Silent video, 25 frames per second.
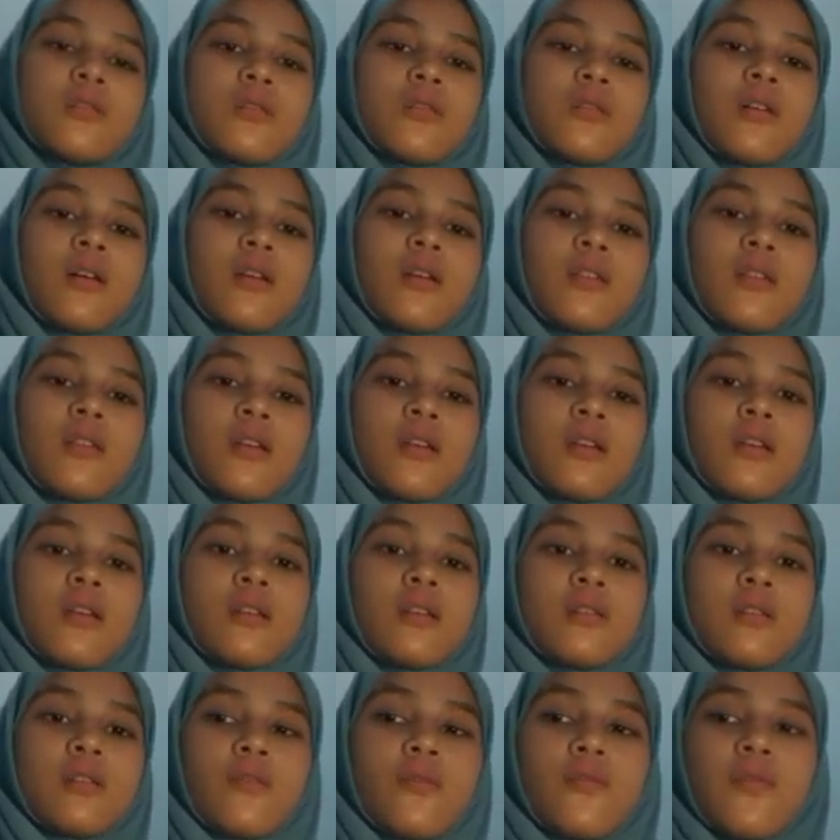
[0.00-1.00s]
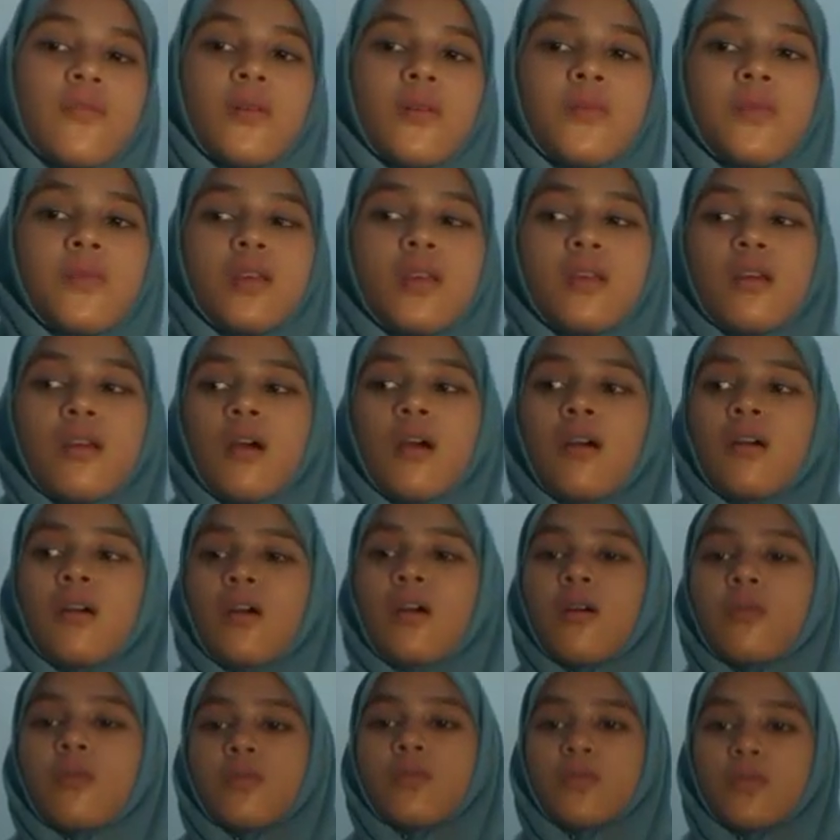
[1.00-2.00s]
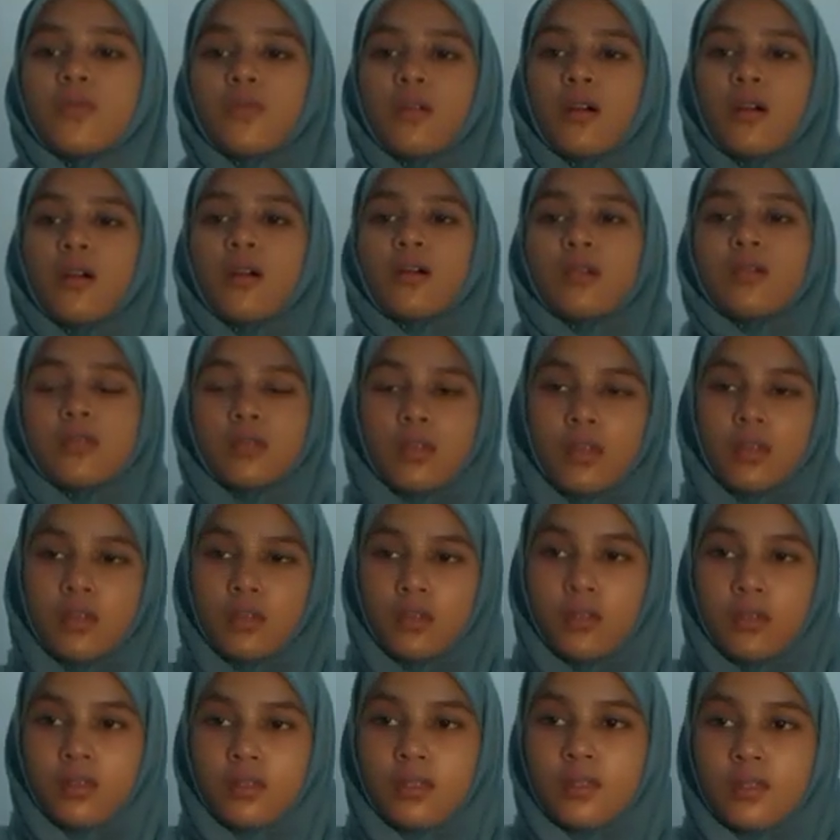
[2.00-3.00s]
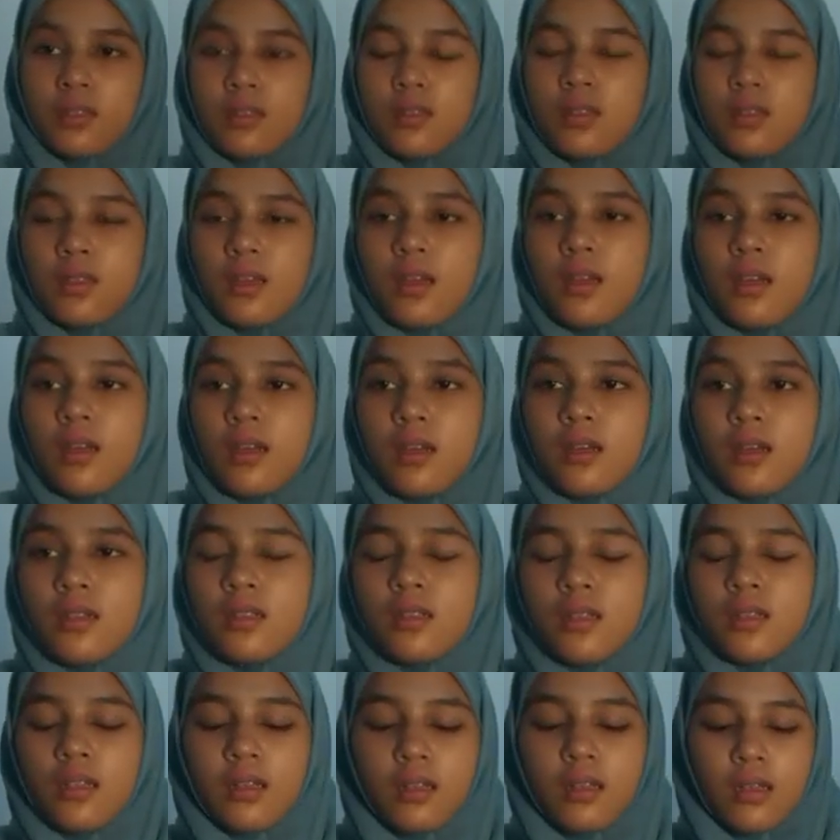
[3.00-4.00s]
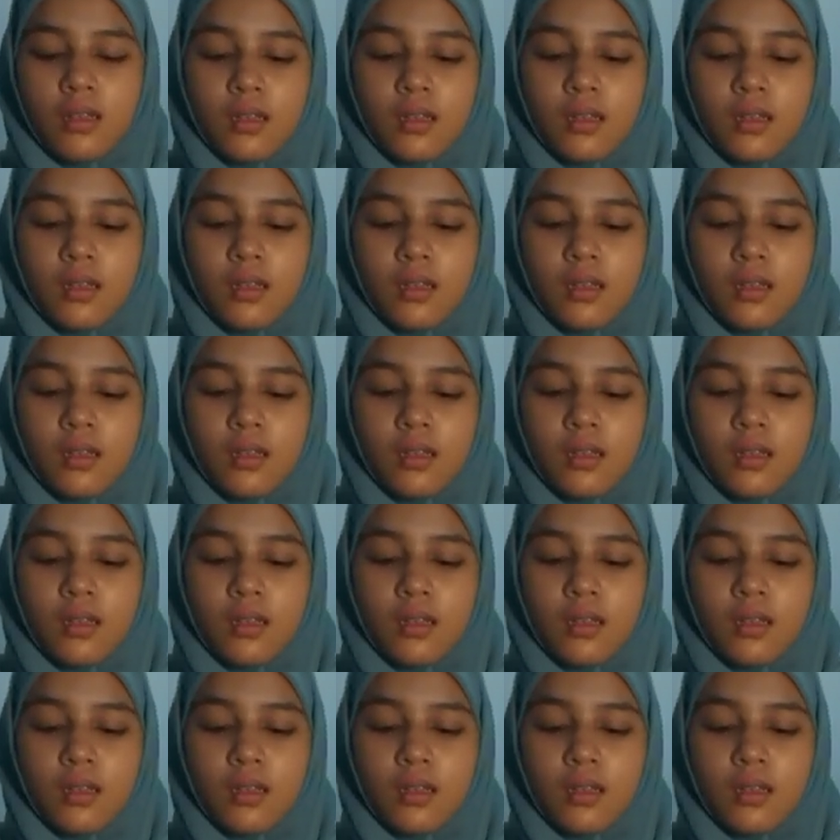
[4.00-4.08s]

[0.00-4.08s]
So I think that's all for me. I hope you guys understand,